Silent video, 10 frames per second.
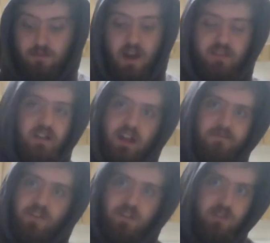Man, they
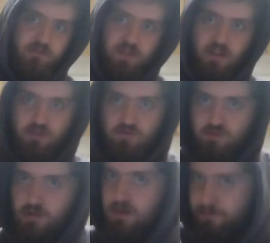gotta fix their
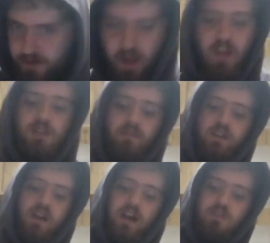schedule. But
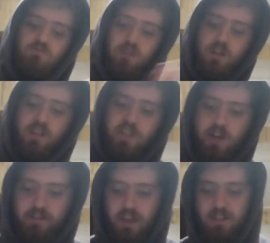anyway, guys, we're gonna
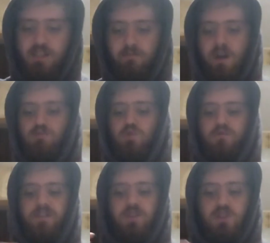check out SML
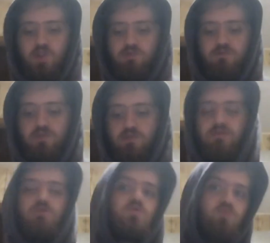movie June
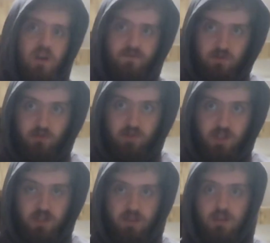New Year's
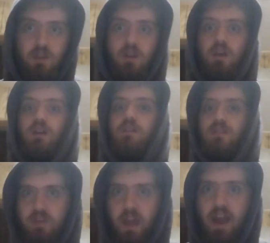Revolution.
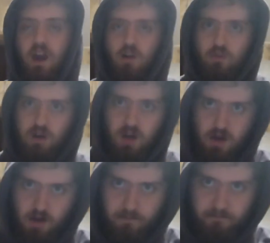
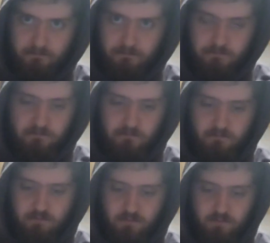Now,
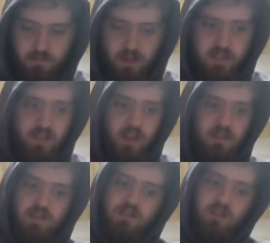let's
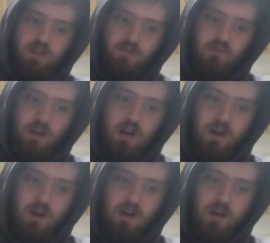say this here.